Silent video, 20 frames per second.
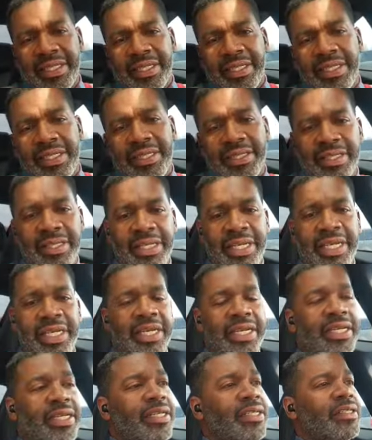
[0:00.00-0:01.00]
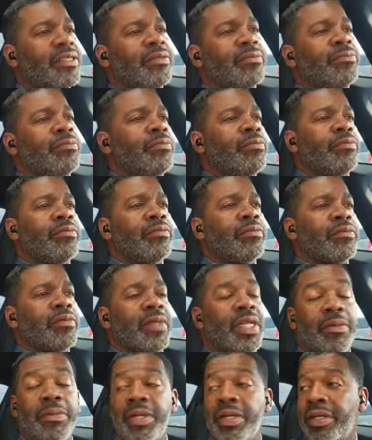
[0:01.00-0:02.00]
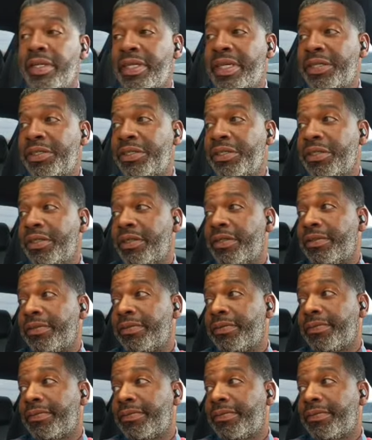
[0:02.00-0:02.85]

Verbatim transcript: And today, I'm here to let you know